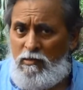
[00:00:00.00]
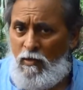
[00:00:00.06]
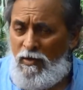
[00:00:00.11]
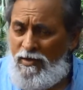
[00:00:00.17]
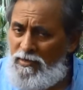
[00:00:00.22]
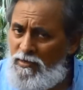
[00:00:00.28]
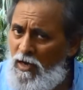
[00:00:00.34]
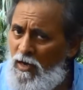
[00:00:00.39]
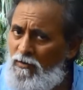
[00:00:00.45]

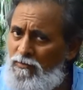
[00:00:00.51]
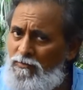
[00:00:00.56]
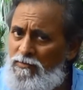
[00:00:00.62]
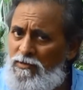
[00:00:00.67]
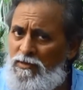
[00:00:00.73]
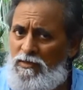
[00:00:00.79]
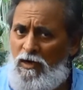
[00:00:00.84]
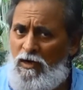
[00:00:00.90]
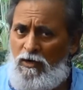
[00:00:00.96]
down
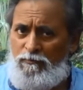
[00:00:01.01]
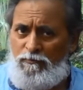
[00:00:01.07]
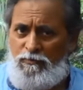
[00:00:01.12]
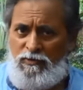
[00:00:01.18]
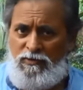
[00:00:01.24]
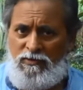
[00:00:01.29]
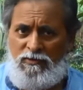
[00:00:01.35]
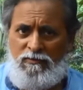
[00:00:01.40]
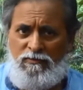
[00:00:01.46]
the output
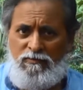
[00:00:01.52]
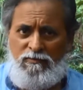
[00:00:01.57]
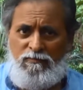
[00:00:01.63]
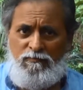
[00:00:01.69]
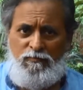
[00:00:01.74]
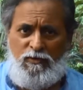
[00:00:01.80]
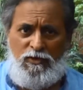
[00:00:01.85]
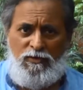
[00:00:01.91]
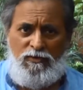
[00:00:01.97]

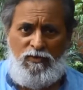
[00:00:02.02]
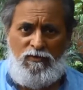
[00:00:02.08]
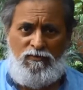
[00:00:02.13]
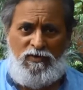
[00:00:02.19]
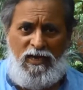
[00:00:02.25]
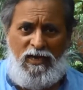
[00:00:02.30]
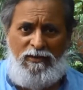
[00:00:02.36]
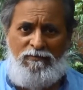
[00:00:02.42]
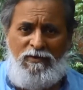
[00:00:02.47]
per unit of
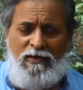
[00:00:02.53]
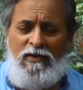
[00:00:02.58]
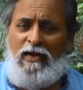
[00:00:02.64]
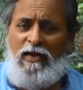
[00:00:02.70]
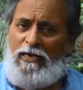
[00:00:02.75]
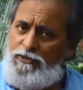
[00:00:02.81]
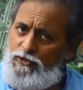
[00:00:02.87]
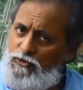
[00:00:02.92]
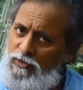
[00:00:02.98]
time
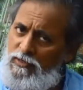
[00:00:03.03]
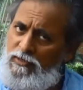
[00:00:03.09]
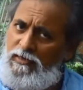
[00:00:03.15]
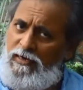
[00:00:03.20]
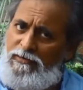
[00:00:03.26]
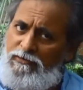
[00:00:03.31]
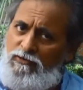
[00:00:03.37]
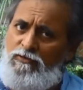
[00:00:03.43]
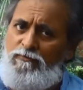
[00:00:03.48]
actually
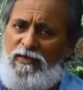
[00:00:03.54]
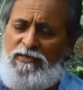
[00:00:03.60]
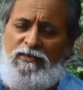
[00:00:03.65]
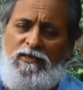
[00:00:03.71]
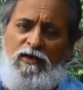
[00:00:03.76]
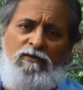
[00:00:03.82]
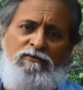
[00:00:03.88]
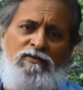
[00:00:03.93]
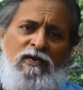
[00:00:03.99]
led to better
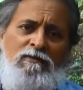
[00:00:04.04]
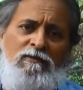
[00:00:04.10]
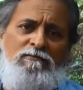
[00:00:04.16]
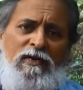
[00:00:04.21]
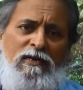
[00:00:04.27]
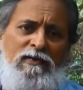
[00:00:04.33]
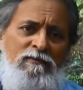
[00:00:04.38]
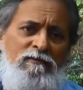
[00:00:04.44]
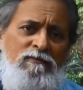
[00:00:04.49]
outcome. And
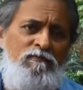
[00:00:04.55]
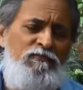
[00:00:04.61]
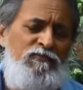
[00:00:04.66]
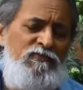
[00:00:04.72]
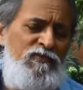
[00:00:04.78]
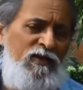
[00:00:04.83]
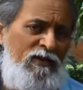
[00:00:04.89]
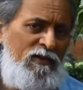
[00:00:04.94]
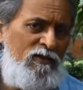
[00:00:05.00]

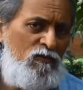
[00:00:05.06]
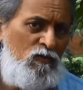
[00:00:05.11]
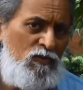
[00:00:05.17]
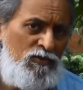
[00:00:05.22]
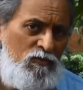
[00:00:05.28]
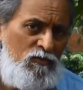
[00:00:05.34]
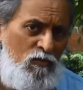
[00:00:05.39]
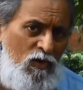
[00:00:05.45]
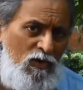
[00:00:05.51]
second question
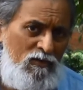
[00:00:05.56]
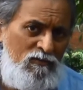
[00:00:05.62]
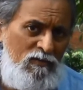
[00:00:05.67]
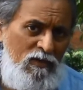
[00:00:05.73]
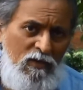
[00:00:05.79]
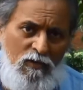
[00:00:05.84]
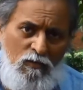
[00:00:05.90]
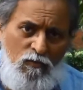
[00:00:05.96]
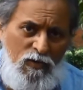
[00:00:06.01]
was
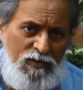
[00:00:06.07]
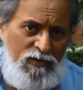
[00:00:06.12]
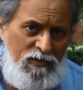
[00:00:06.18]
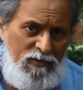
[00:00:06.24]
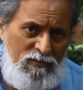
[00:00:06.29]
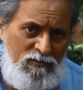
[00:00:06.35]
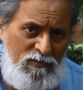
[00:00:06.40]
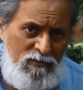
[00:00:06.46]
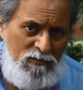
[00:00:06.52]
whether it is
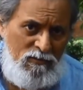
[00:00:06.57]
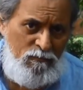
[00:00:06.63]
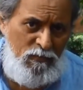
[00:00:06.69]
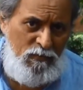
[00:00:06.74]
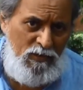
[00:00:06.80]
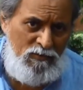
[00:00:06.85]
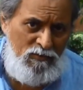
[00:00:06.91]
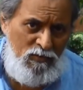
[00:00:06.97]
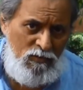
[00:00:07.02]
in
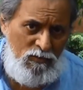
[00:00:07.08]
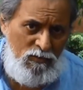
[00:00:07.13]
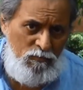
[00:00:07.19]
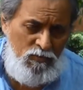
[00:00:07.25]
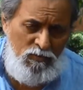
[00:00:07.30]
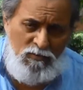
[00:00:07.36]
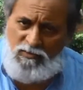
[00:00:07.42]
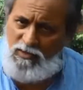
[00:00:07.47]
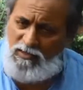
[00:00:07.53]
spurts or
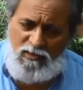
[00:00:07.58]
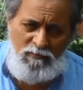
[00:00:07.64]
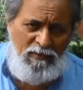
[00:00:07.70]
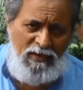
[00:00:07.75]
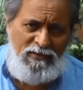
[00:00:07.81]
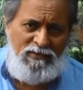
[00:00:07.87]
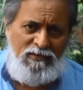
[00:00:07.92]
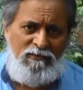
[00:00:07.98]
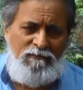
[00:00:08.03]
smooth, doesn't
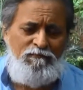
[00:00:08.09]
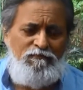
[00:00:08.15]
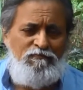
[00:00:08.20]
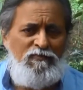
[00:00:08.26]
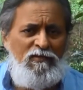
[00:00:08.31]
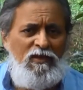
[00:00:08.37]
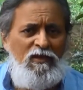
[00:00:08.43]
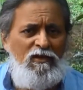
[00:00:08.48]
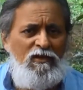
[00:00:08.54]
matter.
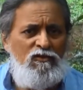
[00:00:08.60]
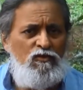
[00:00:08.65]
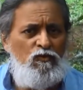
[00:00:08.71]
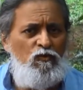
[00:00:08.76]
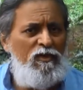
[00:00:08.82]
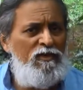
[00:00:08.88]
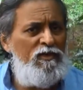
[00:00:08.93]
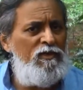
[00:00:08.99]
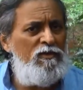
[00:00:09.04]
So what
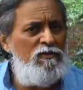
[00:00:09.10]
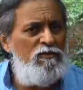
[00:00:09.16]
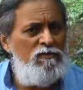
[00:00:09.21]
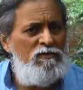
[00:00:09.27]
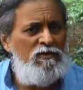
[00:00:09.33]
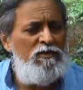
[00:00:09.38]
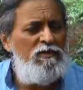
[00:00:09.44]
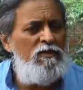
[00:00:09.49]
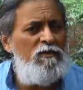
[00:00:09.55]
did they do? They
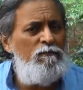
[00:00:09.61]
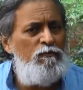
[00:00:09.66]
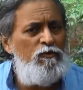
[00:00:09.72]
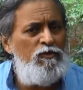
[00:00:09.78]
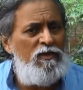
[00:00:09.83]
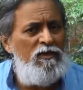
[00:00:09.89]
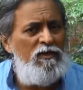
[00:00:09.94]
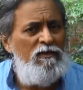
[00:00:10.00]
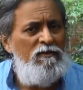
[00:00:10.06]
didn't put
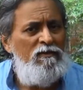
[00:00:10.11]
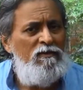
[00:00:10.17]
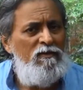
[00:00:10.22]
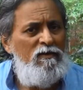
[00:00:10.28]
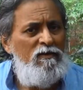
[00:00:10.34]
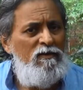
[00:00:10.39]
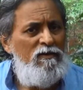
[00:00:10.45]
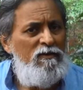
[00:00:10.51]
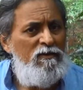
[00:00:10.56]
a
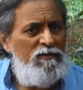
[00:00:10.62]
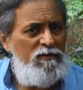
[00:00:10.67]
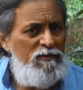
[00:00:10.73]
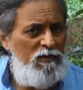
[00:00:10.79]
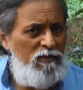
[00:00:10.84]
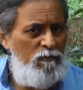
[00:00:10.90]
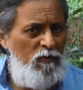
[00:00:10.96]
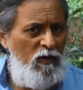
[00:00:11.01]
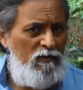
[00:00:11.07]

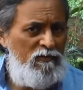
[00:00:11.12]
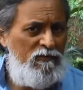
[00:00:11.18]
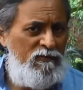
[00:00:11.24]
gearbox